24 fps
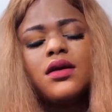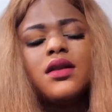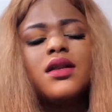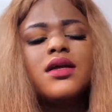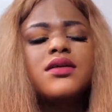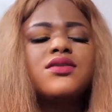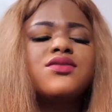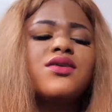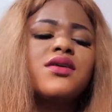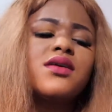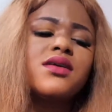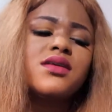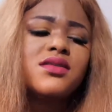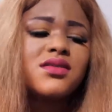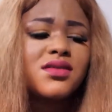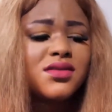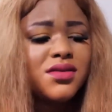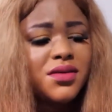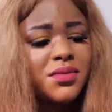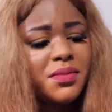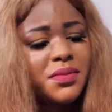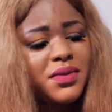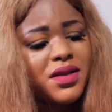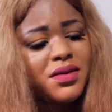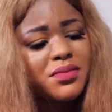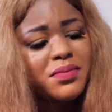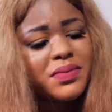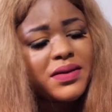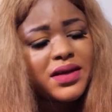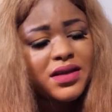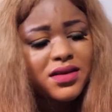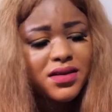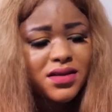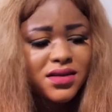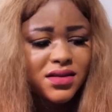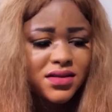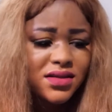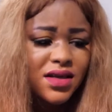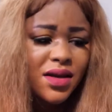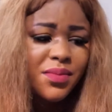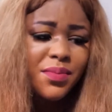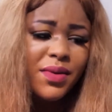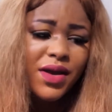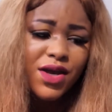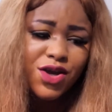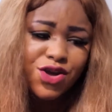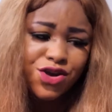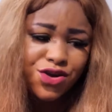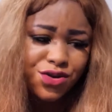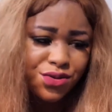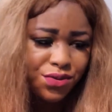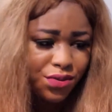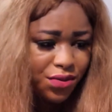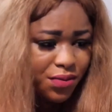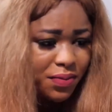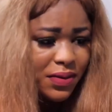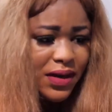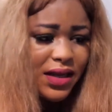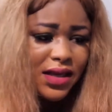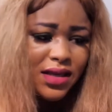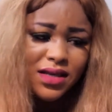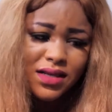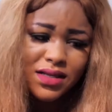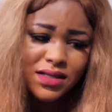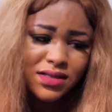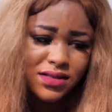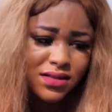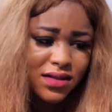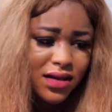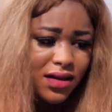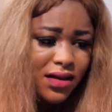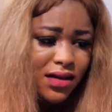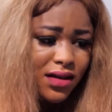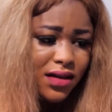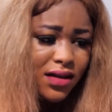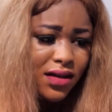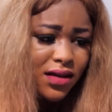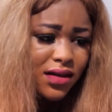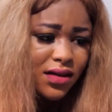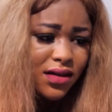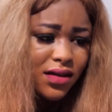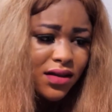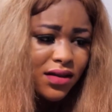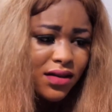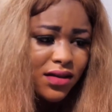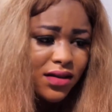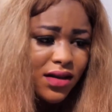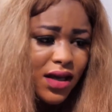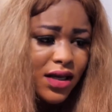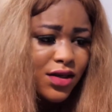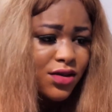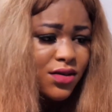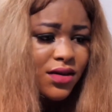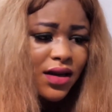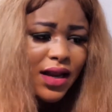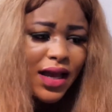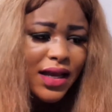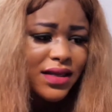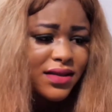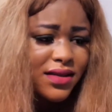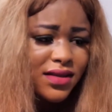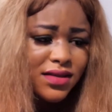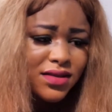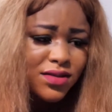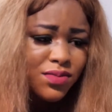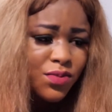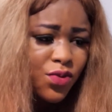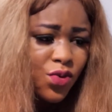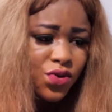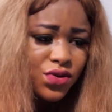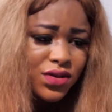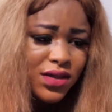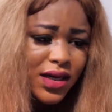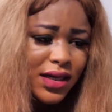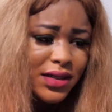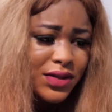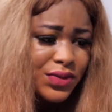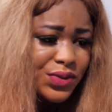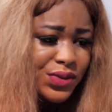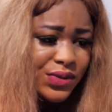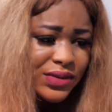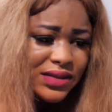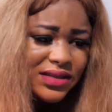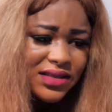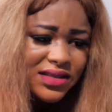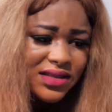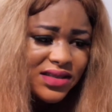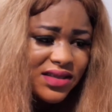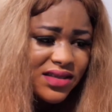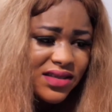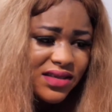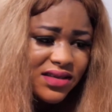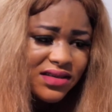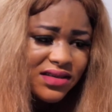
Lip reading: Electra, eat something, please. I beg you, please. I don't like this mood. I don't.